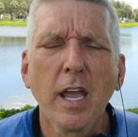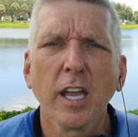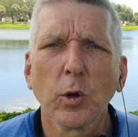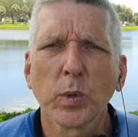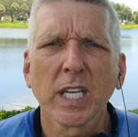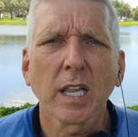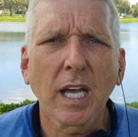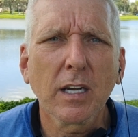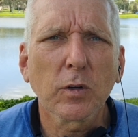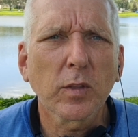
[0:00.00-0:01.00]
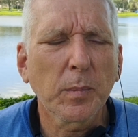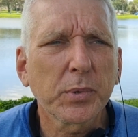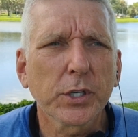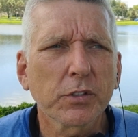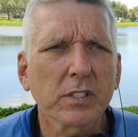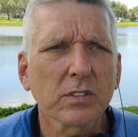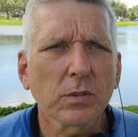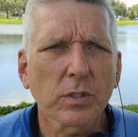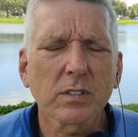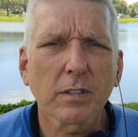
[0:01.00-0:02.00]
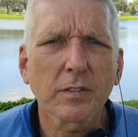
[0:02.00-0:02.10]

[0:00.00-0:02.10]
and we allow the purest source of